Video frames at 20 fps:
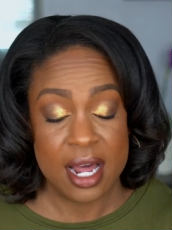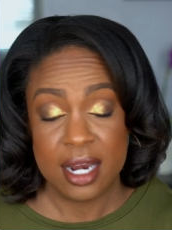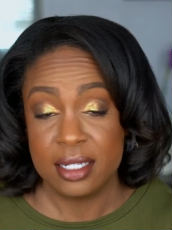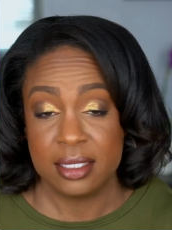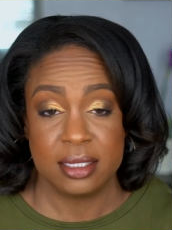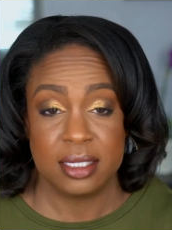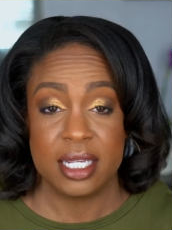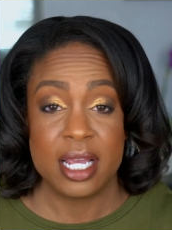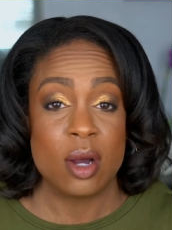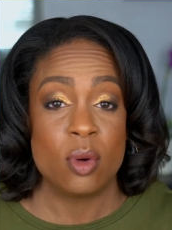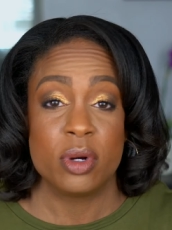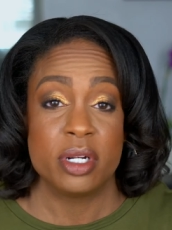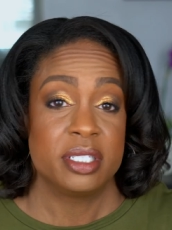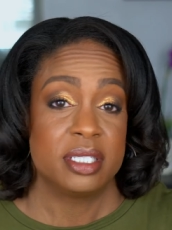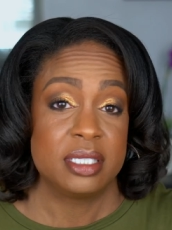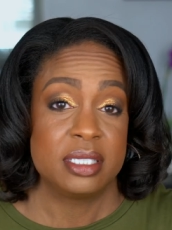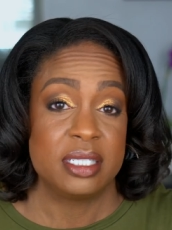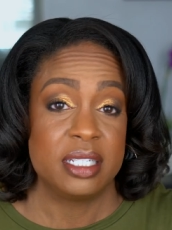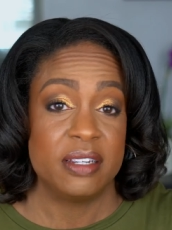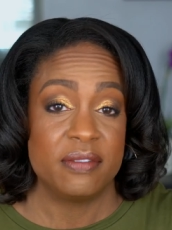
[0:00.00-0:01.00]
honestly, I wanted
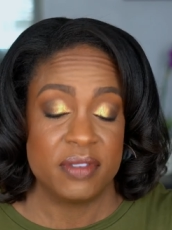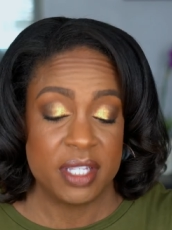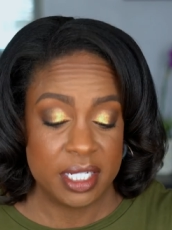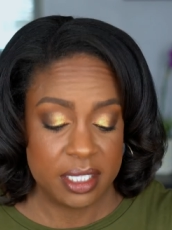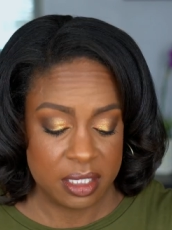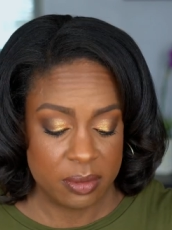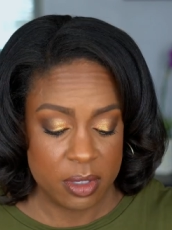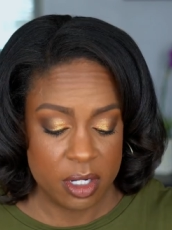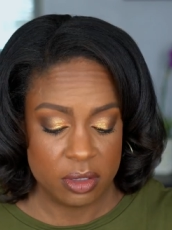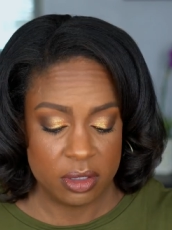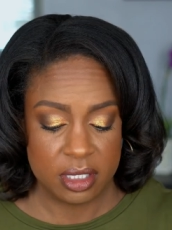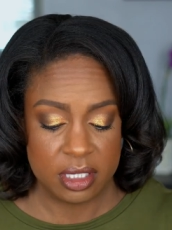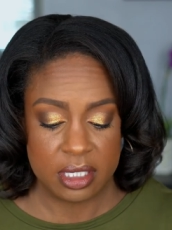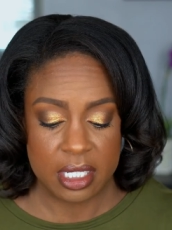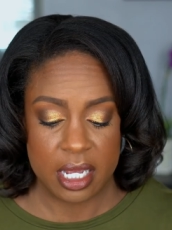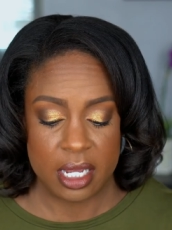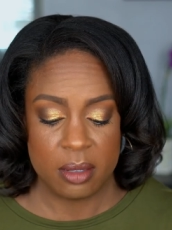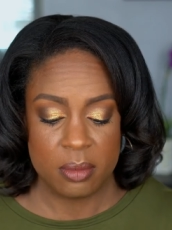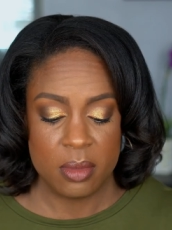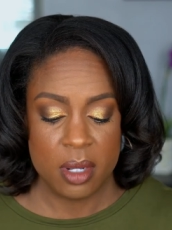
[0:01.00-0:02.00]
to see if they smell the
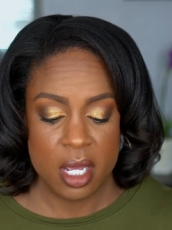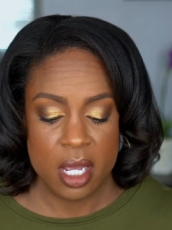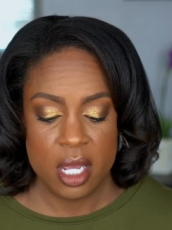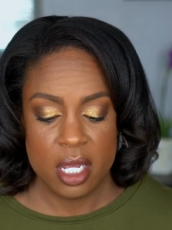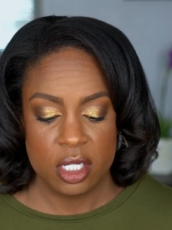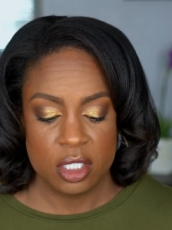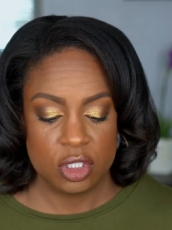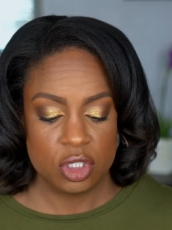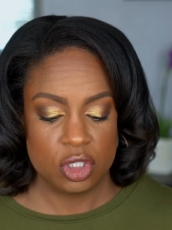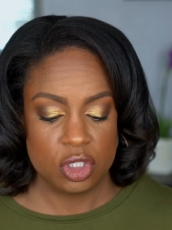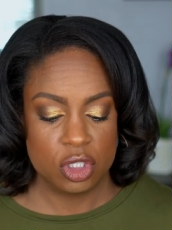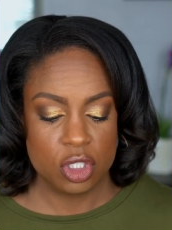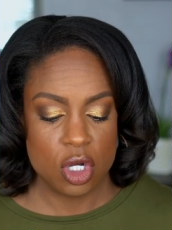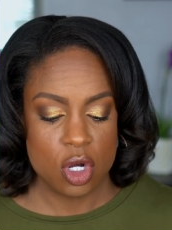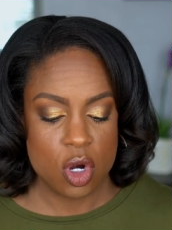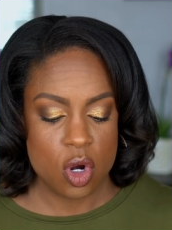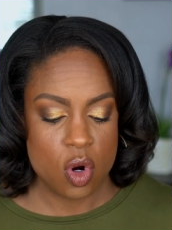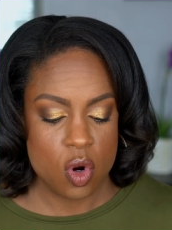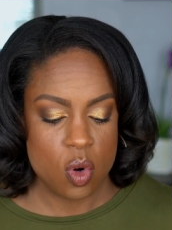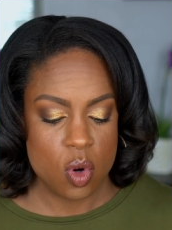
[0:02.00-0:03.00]
same.
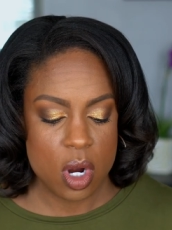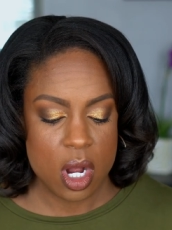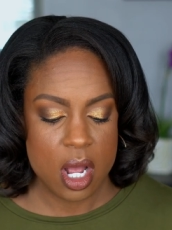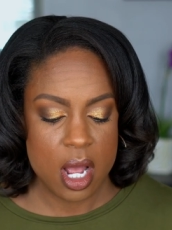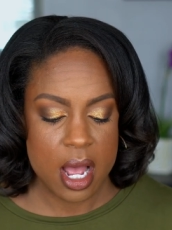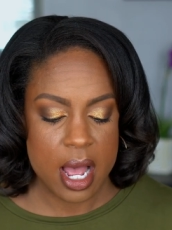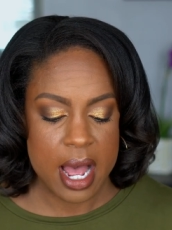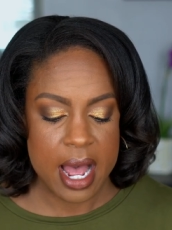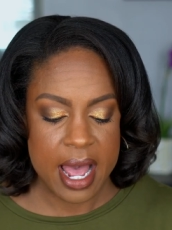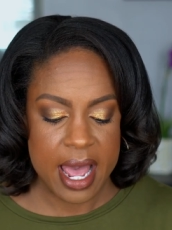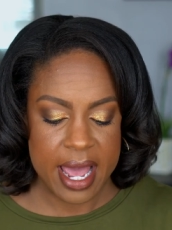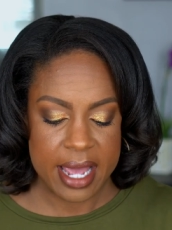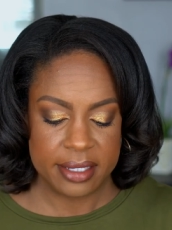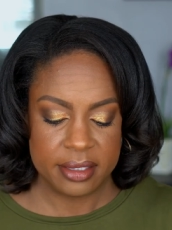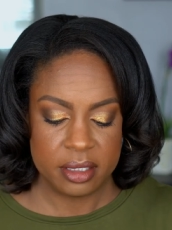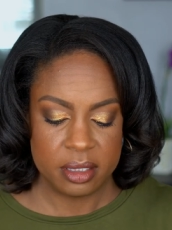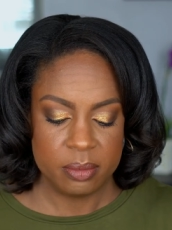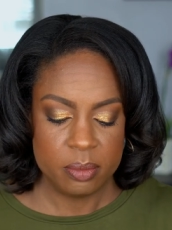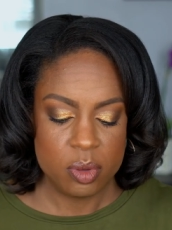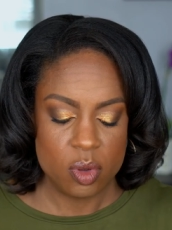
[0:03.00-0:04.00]
So, I
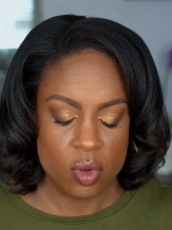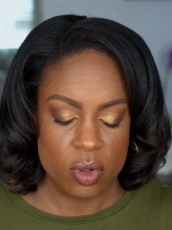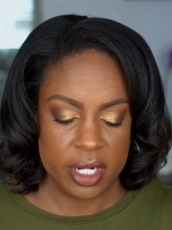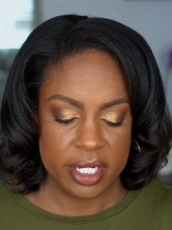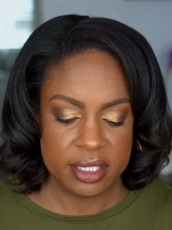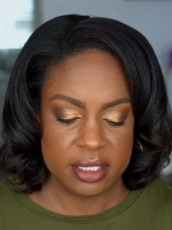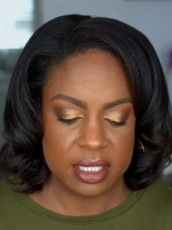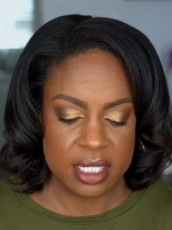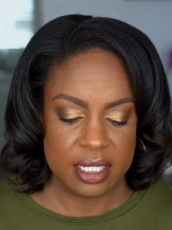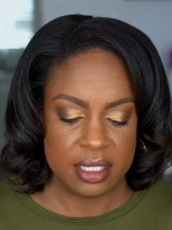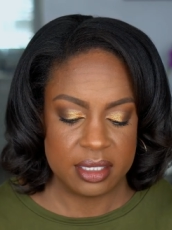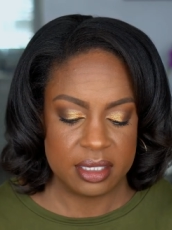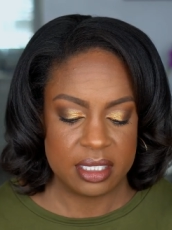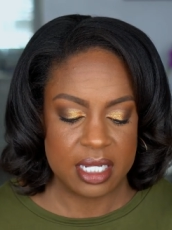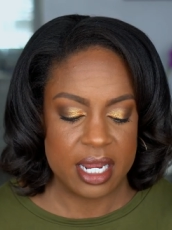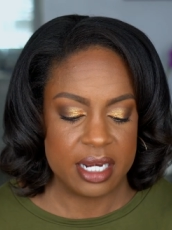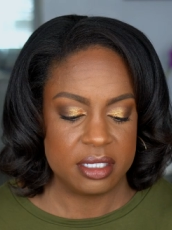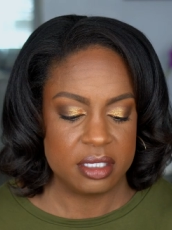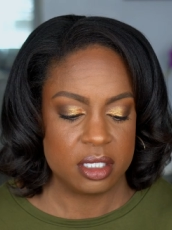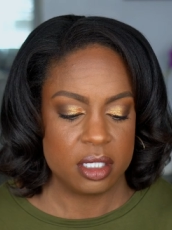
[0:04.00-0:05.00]
had some points and
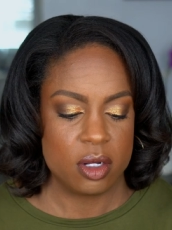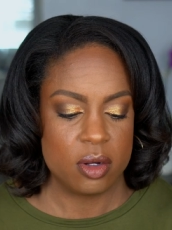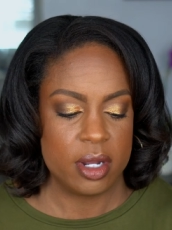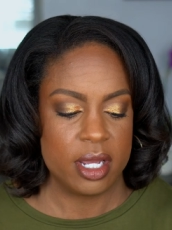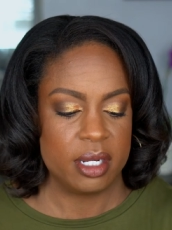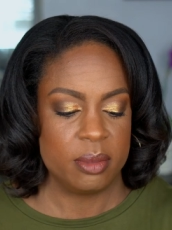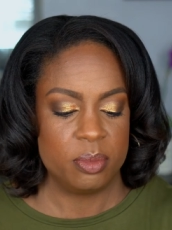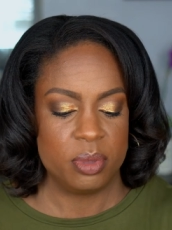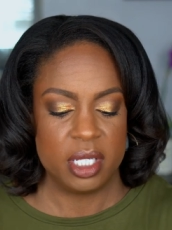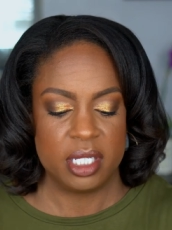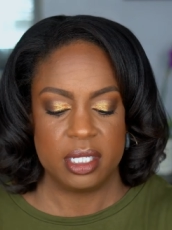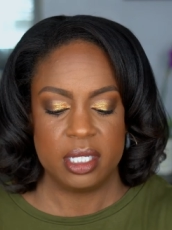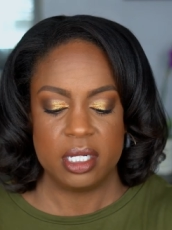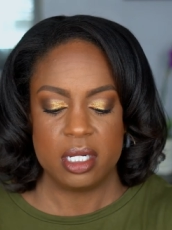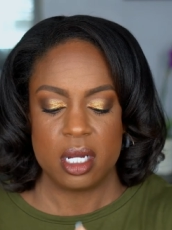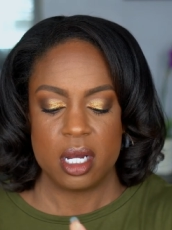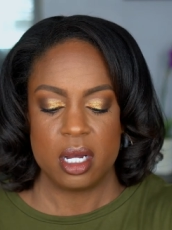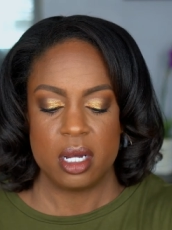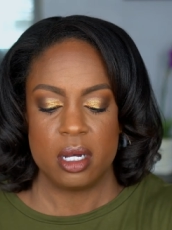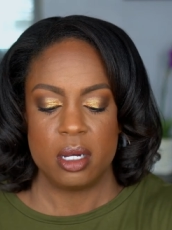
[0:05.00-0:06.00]
decided to go ahead and pick
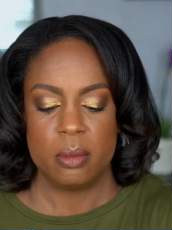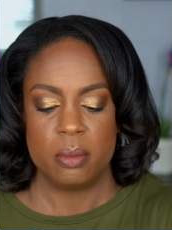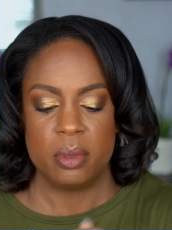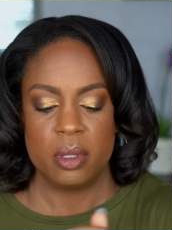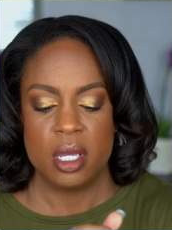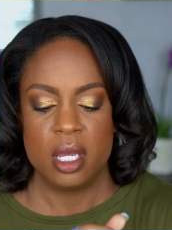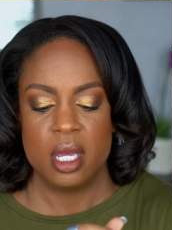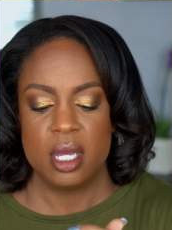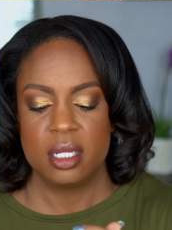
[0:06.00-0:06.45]
it up.